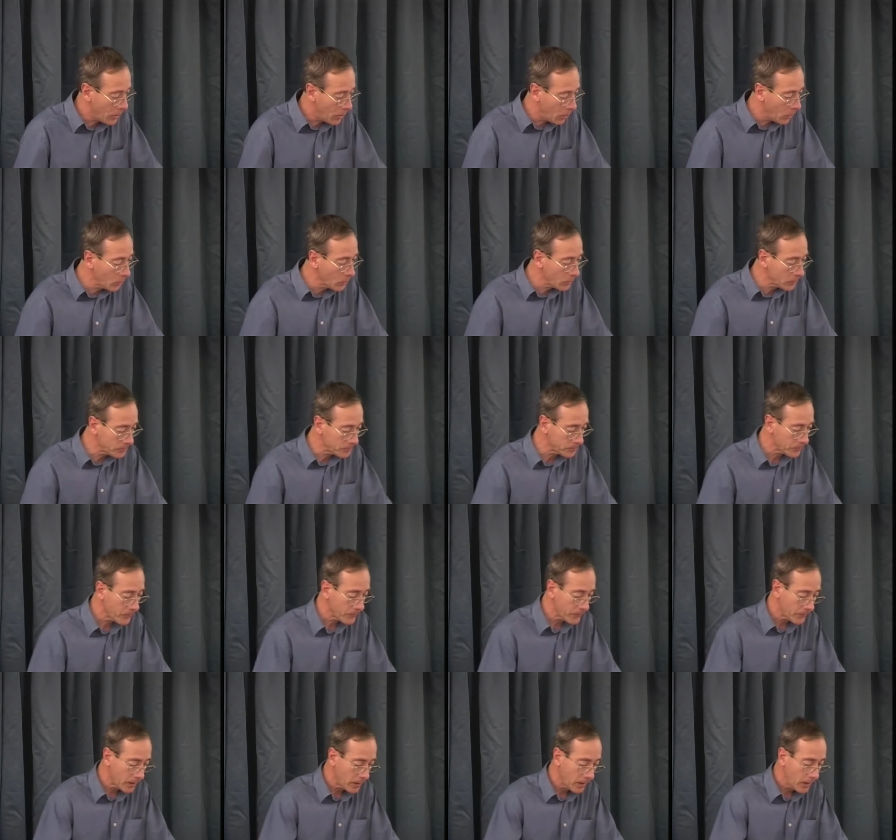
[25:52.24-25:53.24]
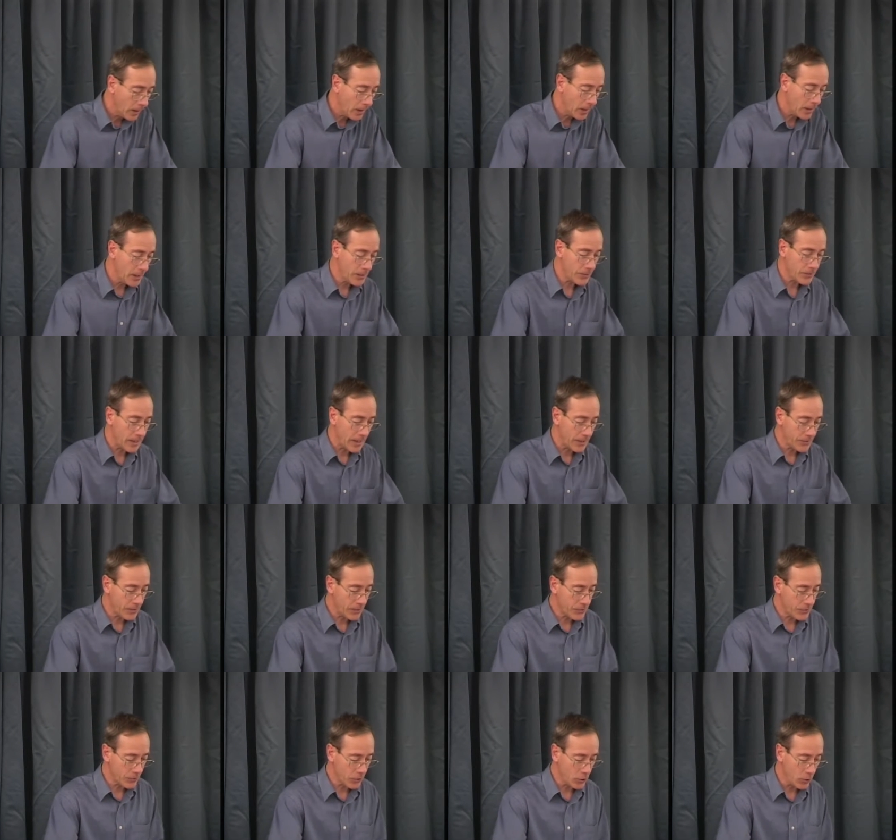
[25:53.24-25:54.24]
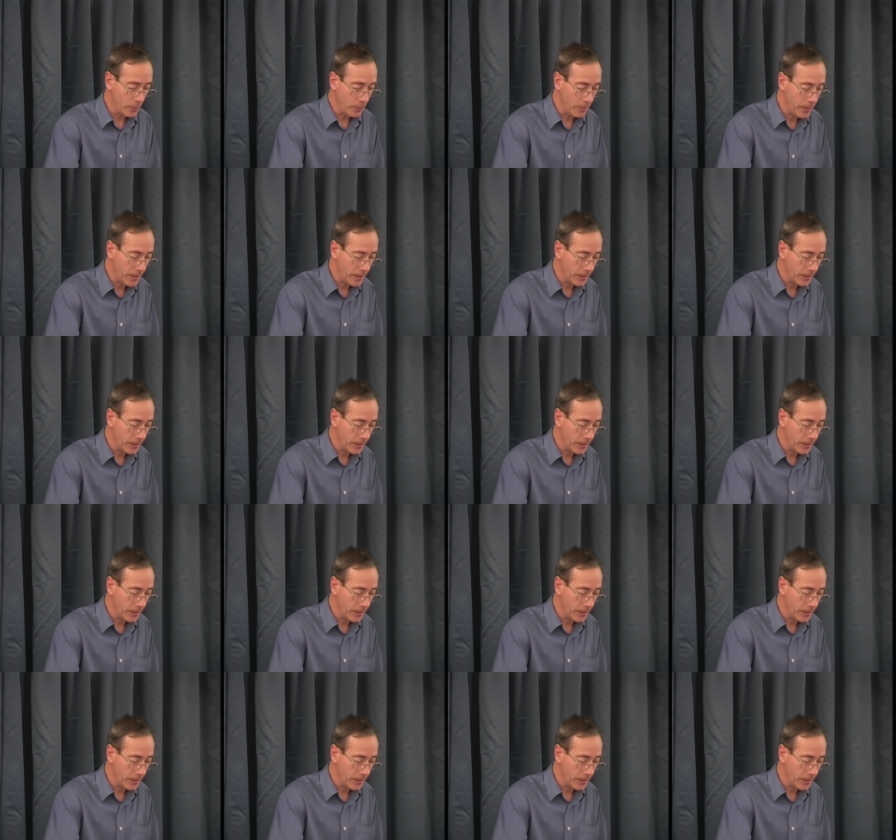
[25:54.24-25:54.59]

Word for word: told uh, is an ancestor to human